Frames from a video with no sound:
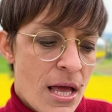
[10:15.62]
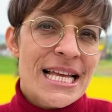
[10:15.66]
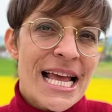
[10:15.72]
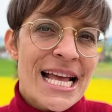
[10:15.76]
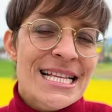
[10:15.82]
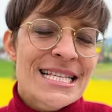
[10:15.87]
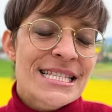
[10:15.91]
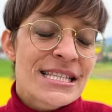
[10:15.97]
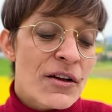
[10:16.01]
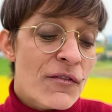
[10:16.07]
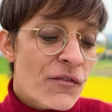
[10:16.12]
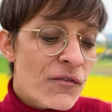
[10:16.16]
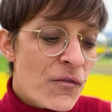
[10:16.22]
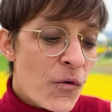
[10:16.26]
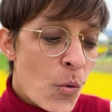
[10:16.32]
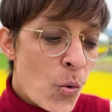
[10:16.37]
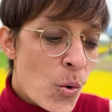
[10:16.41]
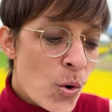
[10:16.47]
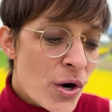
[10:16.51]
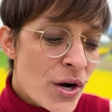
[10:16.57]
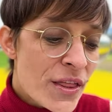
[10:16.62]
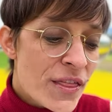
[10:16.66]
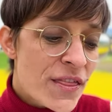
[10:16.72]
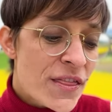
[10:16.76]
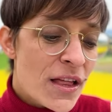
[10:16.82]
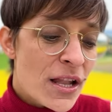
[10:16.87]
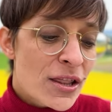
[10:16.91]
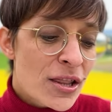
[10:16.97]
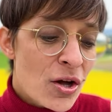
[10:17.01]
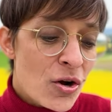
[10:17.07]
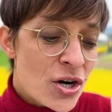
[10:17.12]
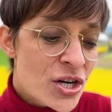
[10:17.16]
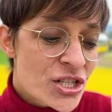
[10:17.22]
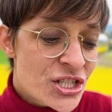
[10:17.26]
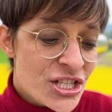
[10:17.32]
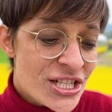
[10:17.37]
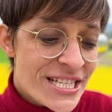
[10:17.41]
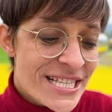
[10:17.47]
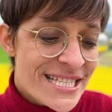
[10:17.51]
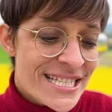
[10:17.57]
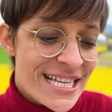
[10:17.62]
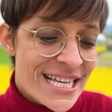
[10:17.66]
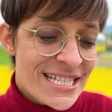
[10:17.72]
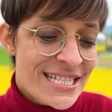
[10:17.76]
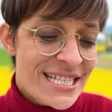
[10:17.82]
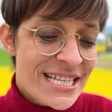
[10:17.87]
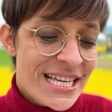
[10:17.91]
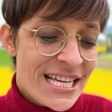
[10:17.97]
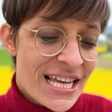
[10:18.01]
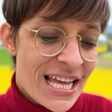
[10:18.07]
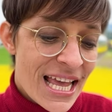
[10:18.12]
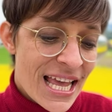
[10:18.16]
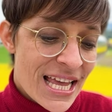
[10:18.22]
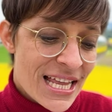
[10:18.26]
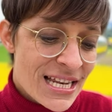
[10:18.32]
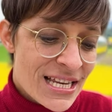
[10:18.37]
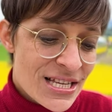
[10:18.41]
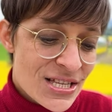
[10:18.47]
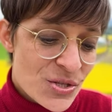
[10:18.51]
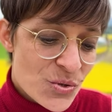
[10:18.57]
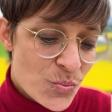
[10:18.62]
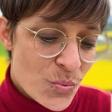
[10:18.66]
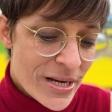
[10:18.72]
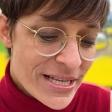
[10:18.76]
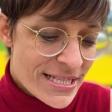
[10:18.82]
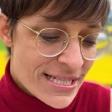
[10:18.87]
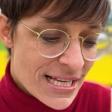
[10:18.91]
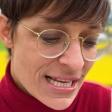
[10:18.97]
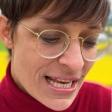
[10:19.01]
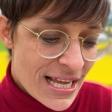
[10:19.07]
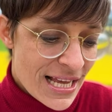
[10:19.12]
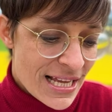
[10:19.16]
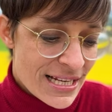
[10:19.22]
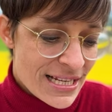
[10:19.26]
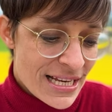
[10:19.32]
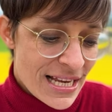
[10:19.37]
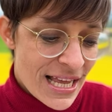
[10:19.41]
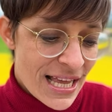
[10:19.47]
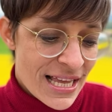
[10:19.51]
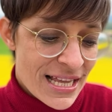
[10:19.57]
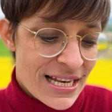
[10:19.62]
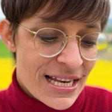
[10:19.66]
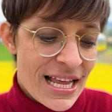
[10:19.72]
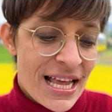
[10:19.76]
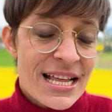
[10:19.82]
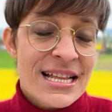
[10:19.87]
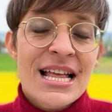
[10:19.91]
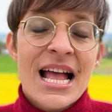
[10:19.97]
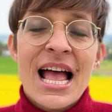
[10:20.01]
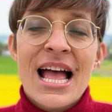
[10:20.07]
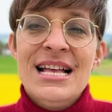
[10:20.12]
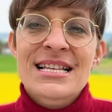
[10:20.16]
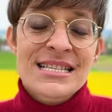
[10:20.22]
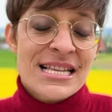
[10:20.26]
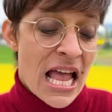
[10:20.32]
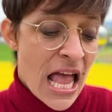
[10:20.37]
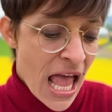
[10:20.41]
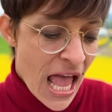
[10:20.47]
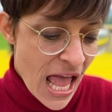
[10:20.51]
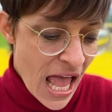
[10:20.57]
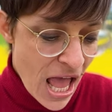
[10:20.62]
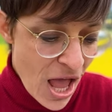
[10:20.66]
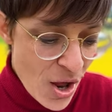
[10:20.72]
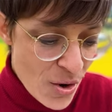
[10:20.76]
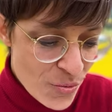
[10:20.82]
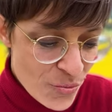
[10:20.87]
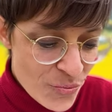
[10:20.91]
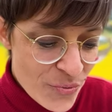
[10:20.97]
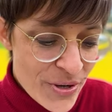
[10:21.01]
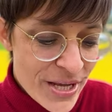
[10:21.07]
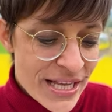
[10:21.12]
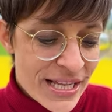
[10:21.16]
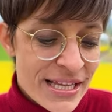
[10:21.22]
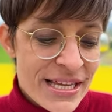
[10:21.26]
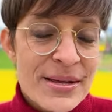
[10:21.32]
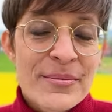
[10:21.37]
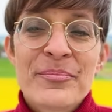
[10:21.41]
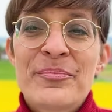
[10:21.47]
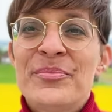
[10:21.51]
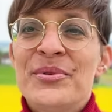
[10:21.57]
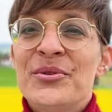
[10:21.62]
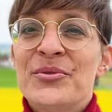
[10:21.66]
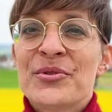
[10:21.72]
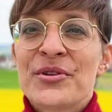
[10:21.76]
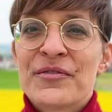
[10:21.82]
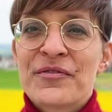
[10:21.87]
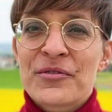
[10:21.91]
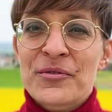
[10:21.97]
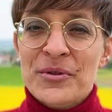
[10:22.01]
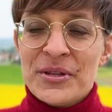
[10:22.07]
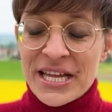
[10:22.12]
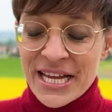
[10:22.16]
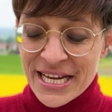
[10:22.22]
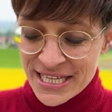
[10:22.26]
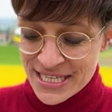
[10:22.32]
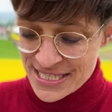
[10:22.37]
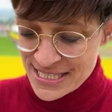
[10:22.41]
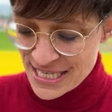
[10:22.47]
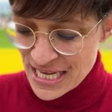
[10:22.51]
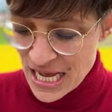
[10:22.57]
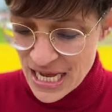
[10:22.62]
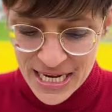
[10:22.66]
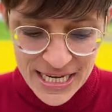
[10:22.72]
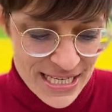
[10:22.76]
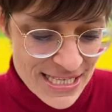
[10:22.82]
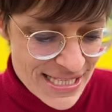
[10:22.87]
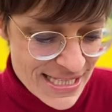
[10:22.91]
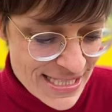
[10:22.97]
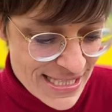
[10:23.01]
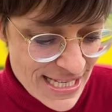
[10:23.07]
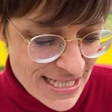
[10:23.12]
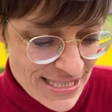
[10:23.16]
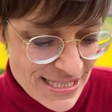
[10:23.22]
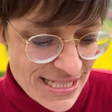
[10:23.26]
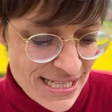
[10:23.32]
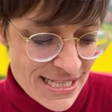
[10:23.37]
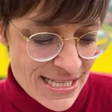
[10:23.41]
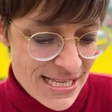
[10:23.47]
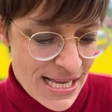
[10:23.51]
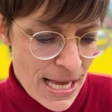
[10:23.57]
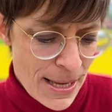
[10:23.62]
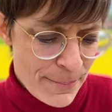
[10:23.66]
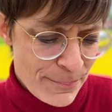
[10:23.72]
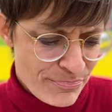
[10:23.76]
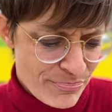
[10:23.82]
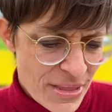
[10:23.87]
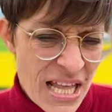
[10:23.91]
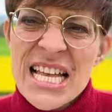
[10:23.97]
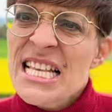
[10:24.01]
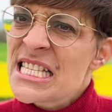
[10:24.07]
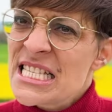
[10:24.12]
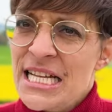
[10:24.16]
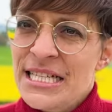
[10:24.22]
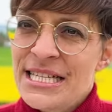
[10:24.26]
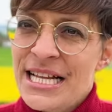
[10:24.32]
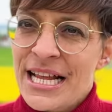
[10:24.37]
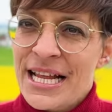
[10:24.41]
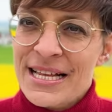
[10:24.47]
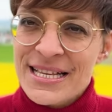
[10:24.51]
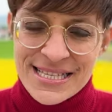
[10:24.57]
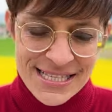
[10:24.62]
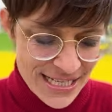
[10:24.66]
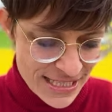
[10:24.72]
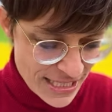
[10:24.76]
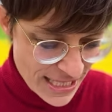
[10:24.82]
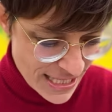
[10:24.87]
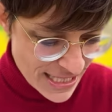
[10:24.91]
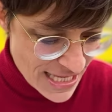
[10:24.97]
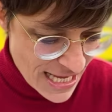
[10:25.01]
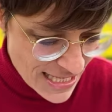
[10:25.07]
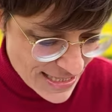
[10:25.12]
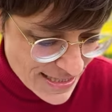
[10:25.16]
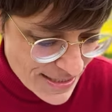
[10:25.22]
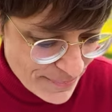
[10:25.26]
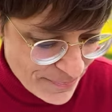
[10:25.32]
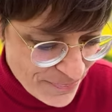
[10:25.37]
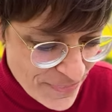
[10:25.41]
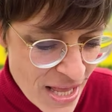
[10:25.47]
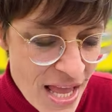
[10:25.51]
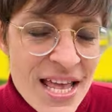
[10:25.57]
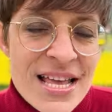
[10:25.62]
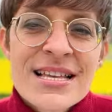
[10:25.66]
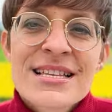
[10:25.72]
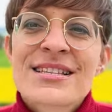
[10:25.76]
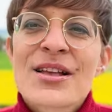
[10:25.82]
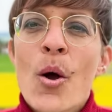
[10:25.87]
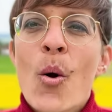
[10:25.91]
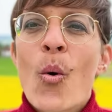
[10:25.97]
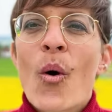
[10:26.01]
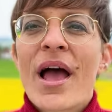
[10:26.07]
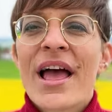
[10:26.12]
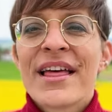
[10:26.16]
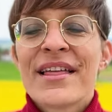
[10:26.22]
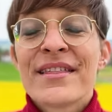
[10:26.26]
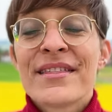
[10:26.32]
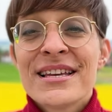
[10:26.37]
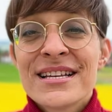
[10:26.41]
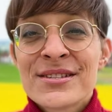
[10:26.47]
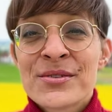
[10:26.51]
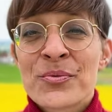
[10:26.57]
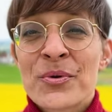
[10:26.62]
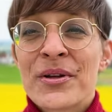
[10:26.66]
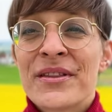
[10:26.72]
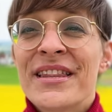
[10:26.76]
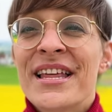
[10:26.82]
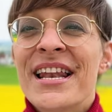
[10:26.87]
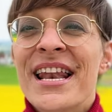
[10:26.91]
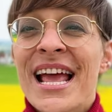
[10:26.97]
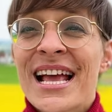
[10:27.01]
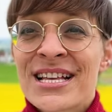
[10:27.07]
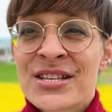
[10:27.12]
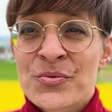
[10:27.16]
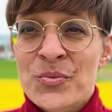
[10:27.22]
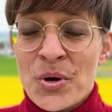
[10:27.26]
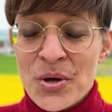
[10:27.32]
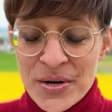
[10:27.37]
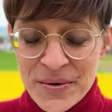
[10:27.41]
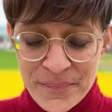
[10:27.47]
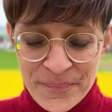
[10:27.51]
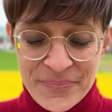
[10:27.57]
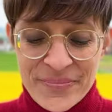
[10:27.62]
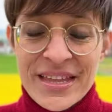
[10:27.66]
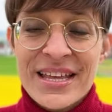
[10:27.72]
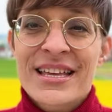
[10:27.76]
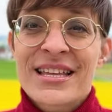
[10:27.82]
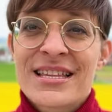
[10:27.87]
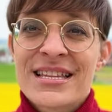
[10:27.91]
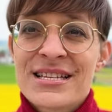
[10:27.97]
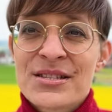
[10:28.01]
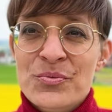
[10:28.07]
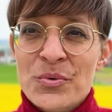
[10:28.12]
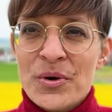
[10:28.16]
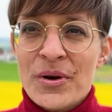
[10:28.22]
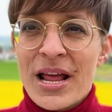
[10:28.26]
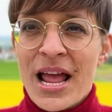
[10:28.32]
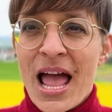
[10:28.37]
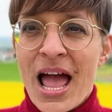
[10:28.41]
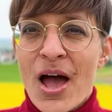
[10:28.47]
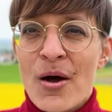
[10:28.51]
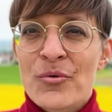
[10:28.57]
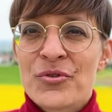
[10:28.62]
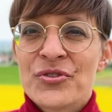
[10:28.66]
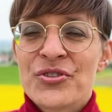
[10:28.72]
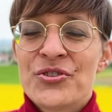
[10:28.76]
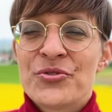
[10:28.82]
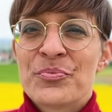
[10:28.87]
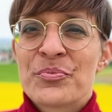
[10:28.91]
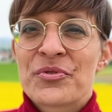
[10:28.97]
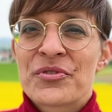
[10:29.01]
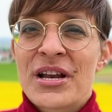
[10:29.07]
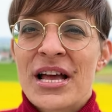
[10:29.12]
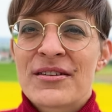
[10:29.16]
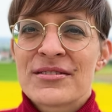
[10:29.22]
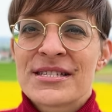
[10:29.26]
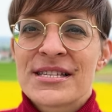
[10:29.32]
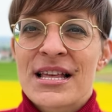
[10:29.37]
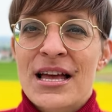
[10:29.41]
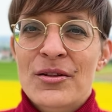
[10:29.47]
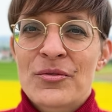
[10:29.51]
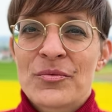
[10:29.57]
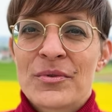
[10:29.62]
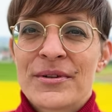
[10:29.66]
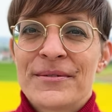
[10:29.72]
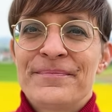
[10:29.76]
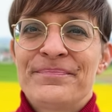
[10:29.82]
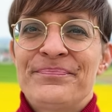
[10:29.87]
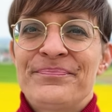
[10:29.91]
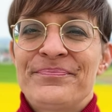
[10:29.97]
It's the fourth largest city in Switzerland and it has a really beautiful lakeside setting, yes. So, and this one, the next one, this one, how would you pronounce that one?